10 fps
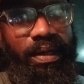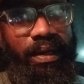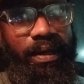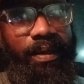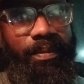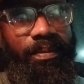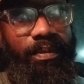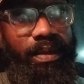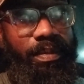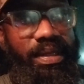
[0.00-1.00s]
I'm
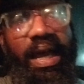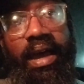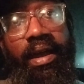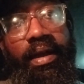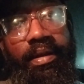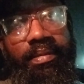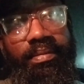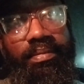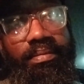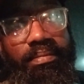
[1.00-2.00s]
tired.
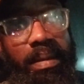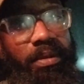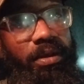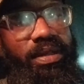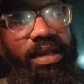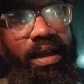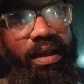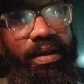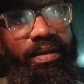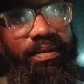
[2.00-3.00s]
Maybe you're
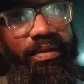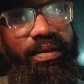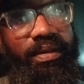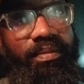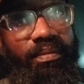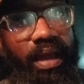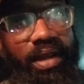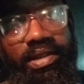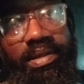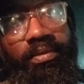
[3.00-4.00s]
tired.
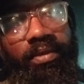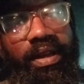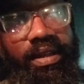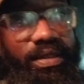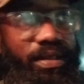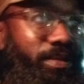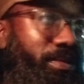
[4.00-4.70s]
Get you some rest.